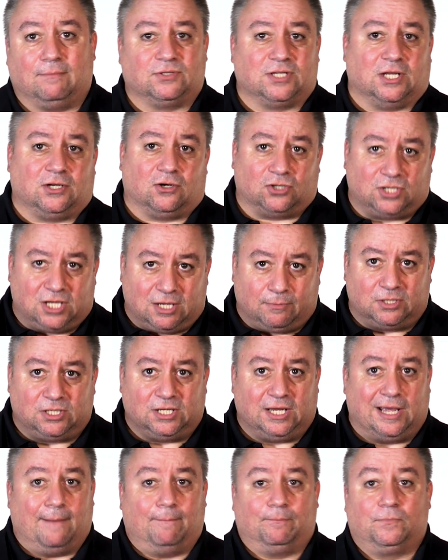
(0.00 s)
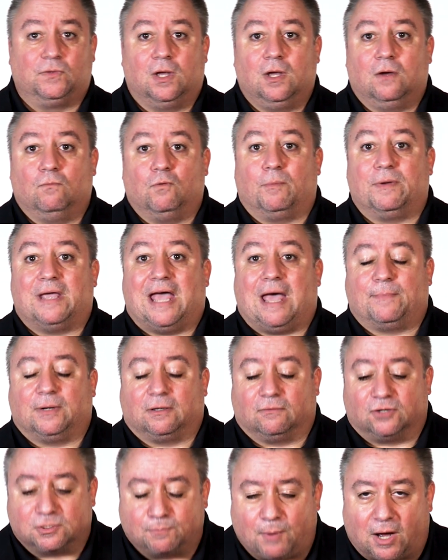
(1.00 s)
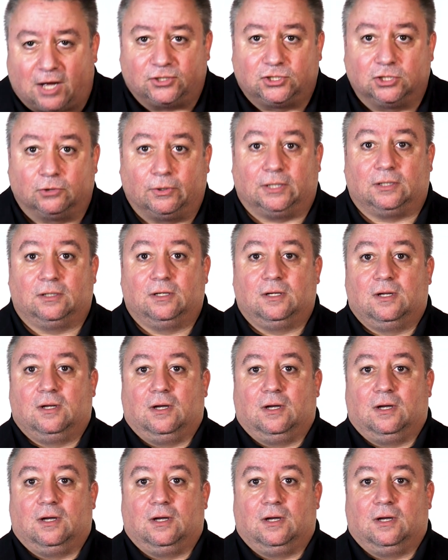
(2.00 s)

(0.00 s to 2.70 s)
send our team a DM. We'll be happy to respond to it.